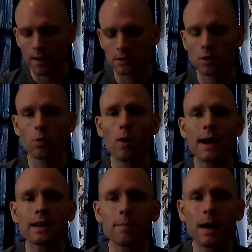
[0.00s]
They also
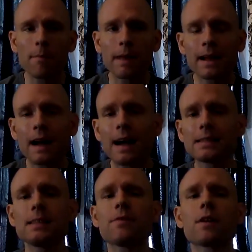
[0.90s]
whined about
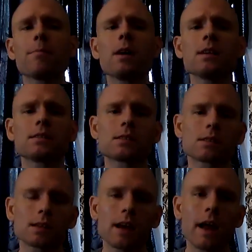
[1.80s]
Benghazi for
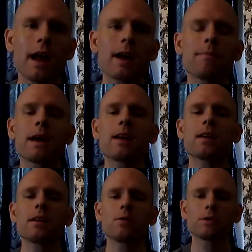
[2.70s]
months and
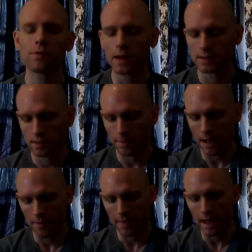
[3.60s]
made a huge fuss
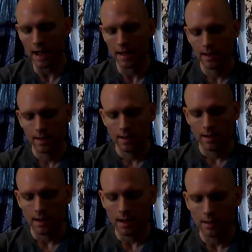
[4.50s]
about that,
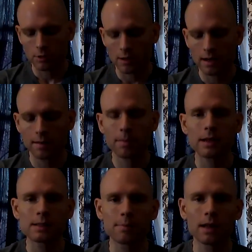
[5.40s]
trying to
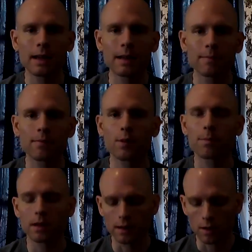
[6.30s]
place blame
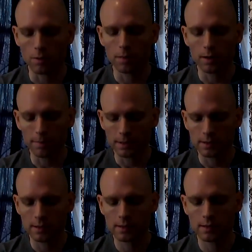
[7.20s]
for political
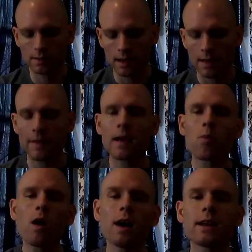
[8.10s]
purposes.
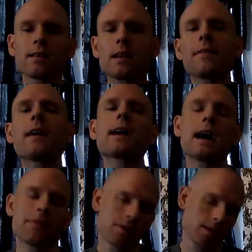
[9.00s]
They whined and they
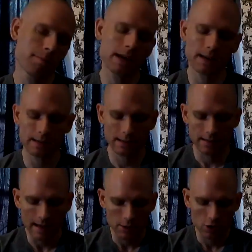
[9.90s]
got the
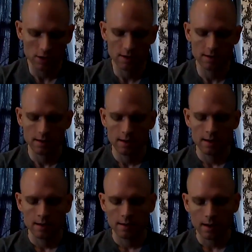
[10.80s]
media's attention
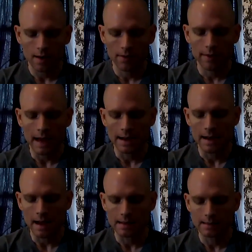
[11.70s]
to cover
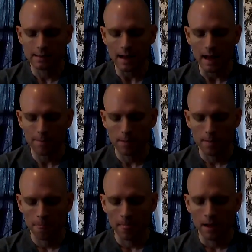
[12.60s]
that nonstop.